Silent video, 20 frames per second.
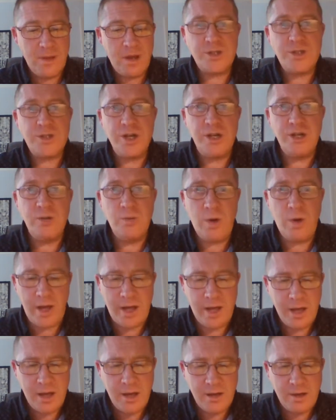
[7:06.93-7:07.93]
I turned
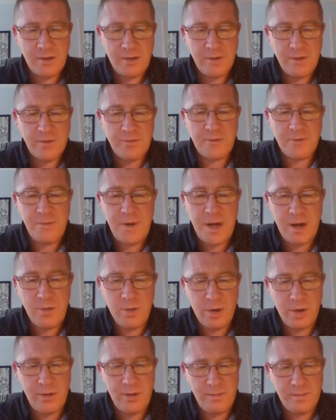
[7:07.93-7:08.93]
away. From
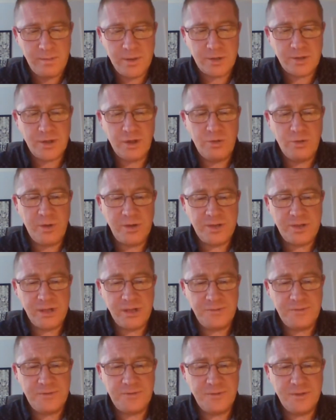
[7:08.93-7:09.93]
now on, I told
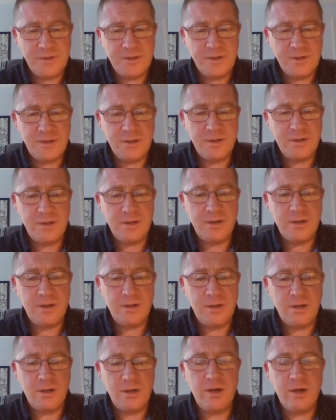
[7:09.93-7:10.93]
myself,
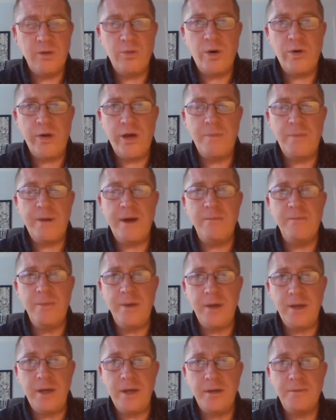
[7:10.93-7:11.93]
I'll worry about
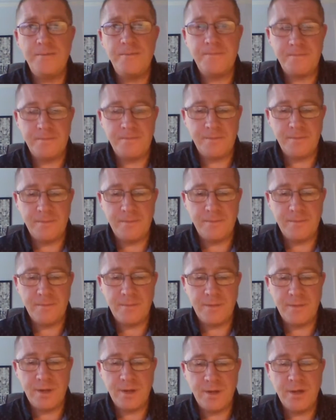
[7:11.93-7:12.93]
me.
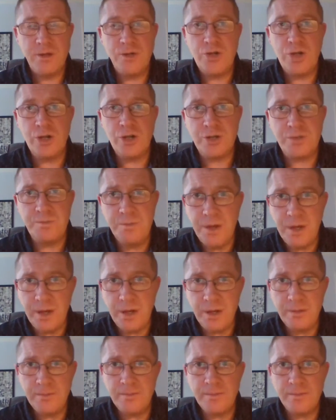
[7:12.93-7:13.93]
Just
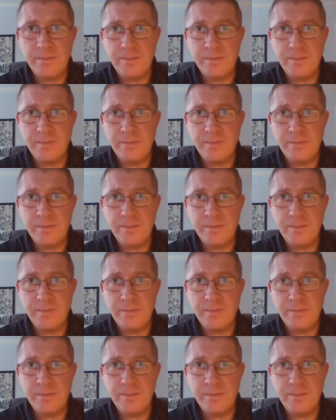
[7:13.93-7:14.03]
me.